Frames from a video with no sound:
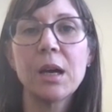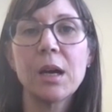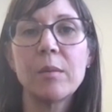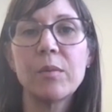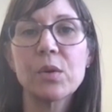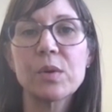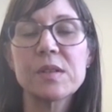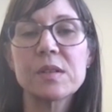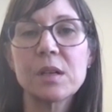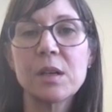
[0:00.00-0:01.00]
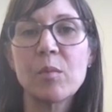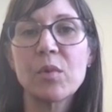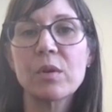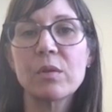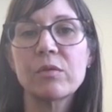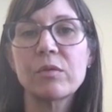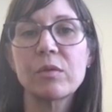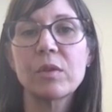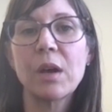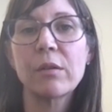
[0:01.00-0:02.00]
There was a number of
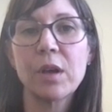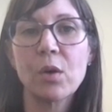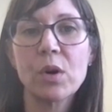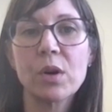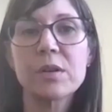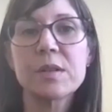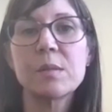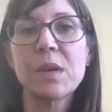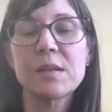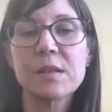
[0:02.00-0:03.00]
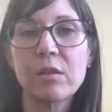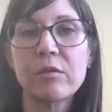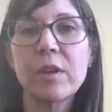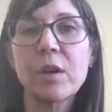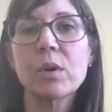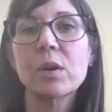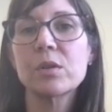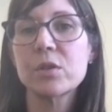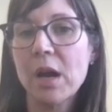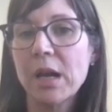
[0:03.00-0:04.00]
healthcare workers and myself that
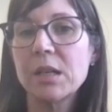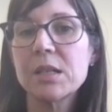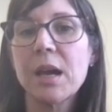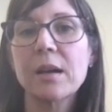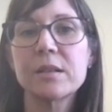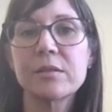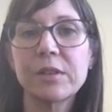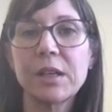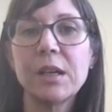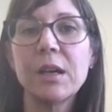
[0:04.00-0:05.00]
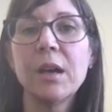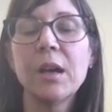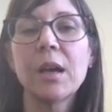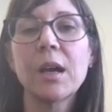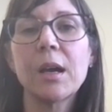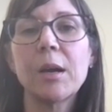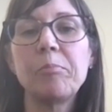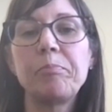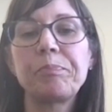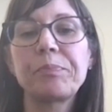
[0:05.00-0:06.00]
were trying to actively
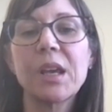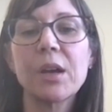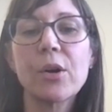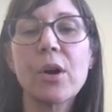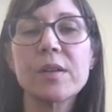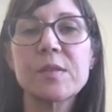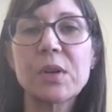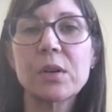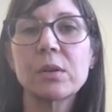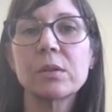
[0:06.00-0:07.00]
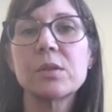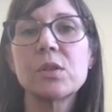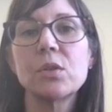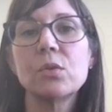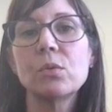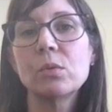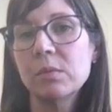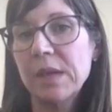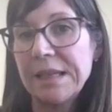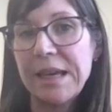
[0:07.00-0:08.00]
get our hospital to
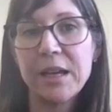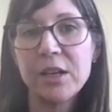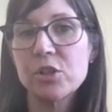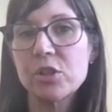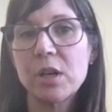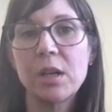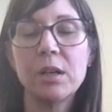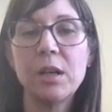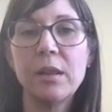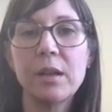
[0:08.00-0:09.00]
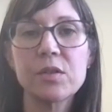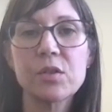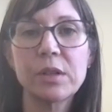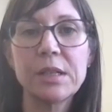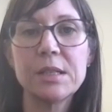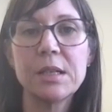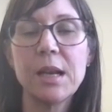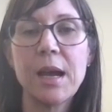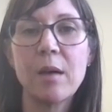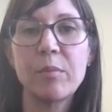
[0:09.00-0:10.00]
engage, and that certainly
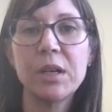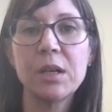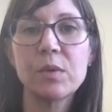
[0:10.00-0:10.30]
didn't happen.